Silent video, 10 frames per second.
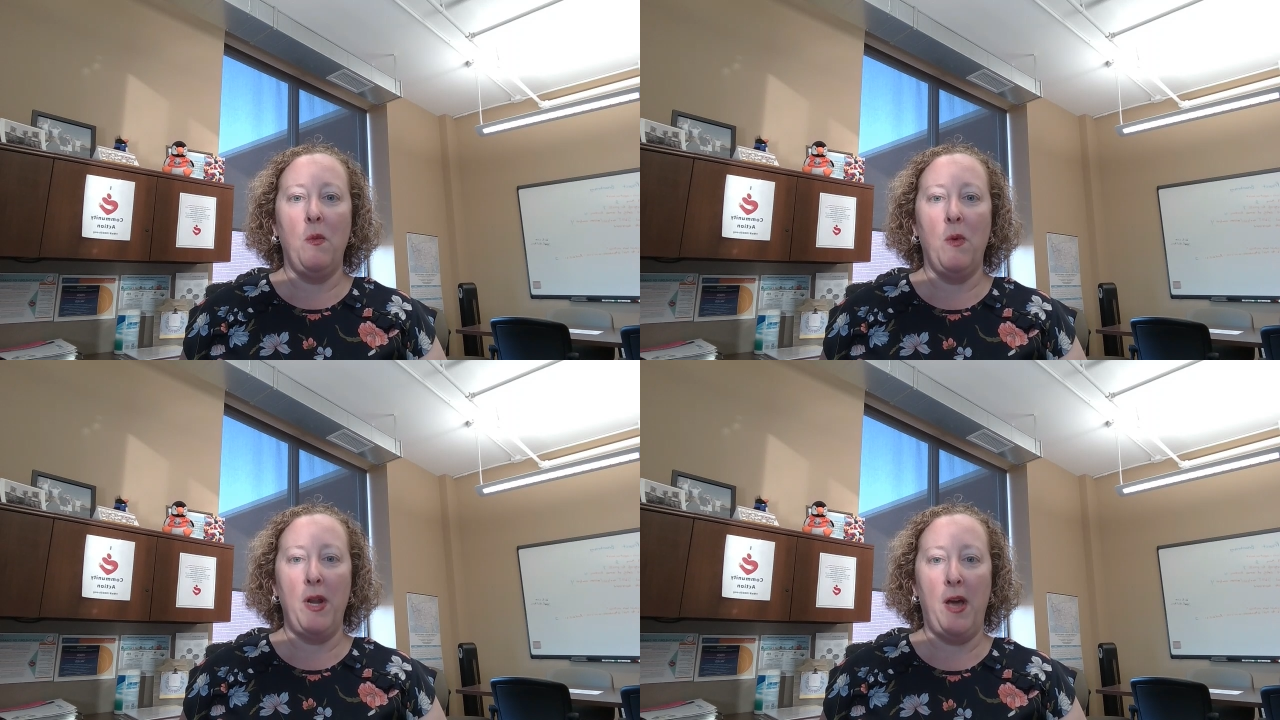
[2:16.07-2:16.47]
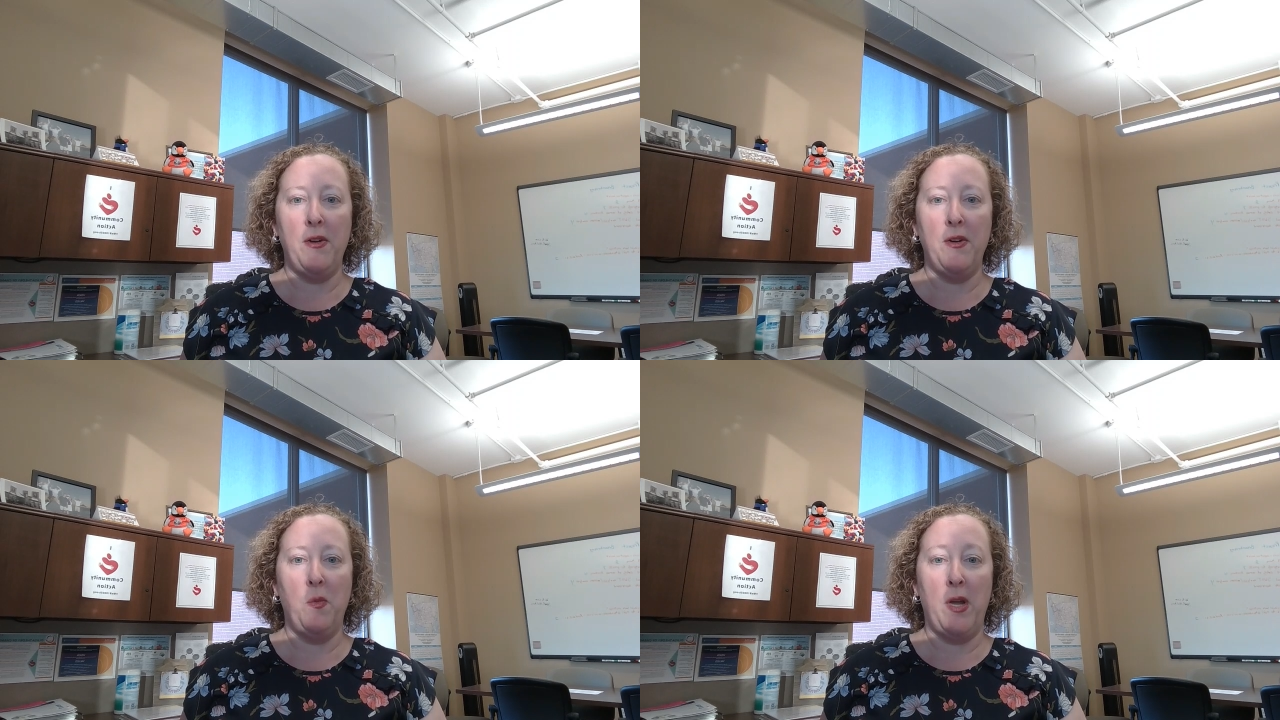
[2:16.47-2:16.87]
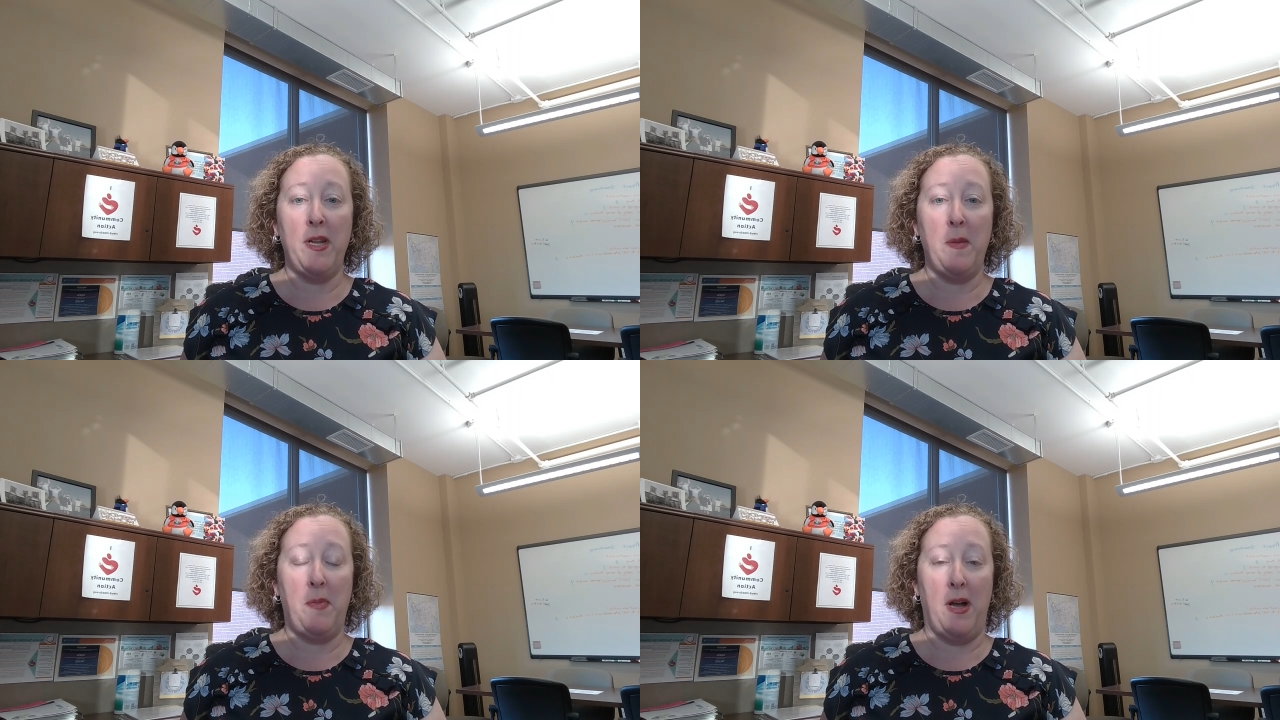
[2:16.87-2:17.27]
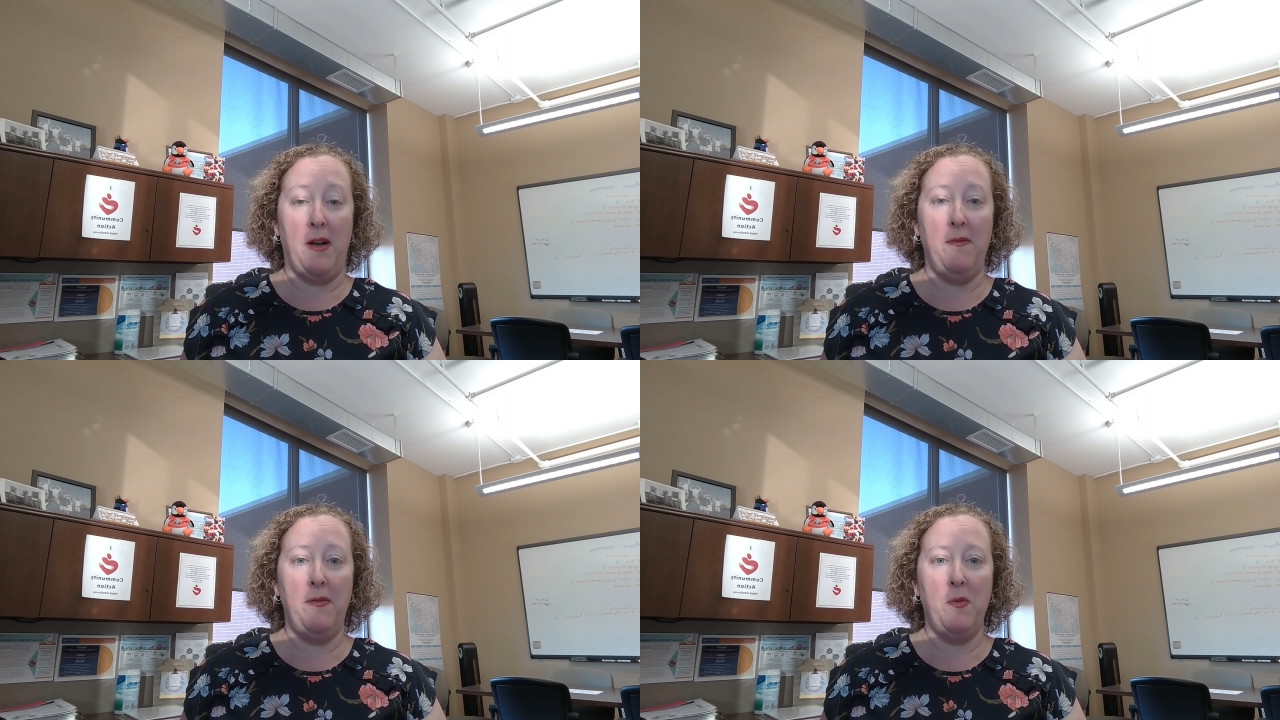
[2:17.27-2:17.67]
101 and
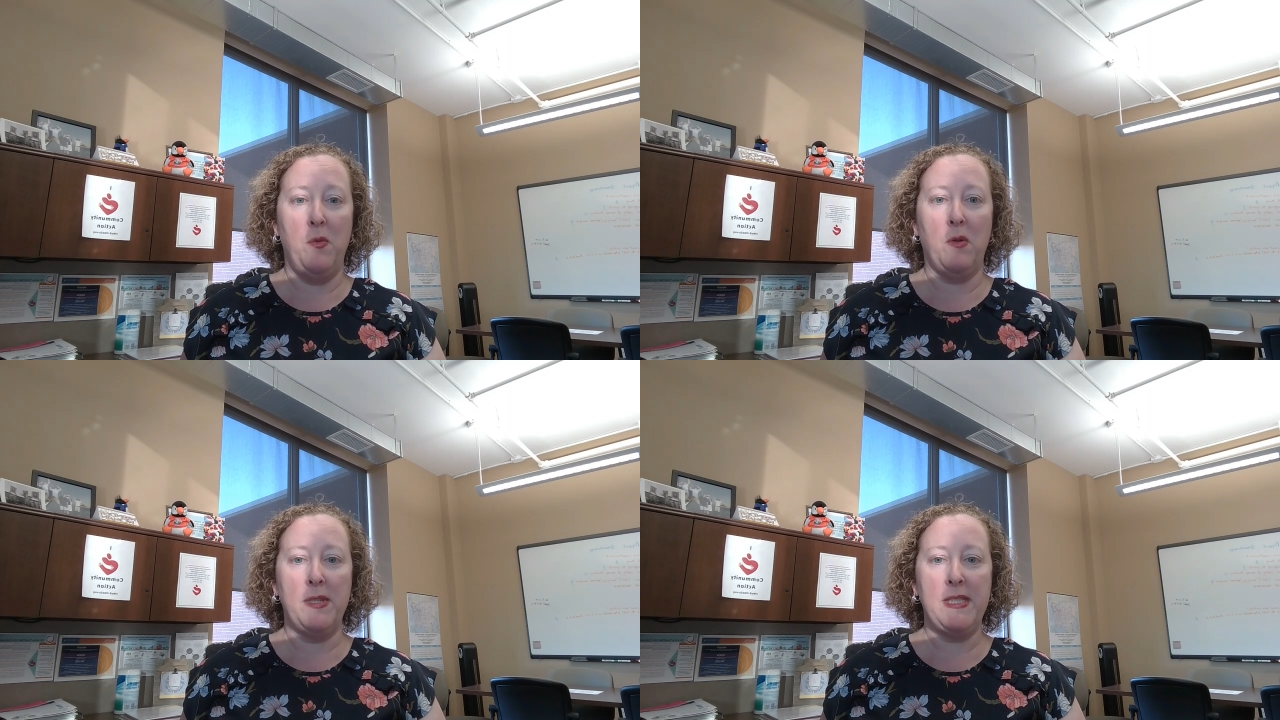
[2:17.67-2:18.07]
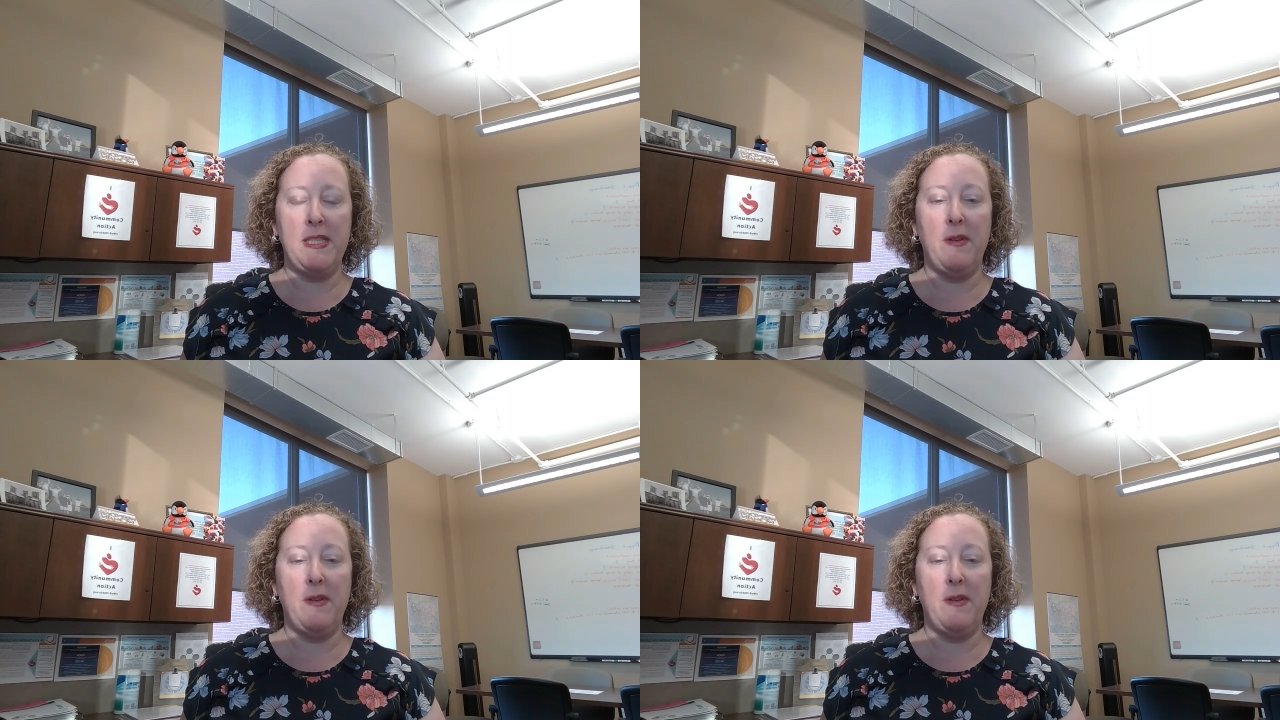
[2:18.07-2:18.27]
above will receive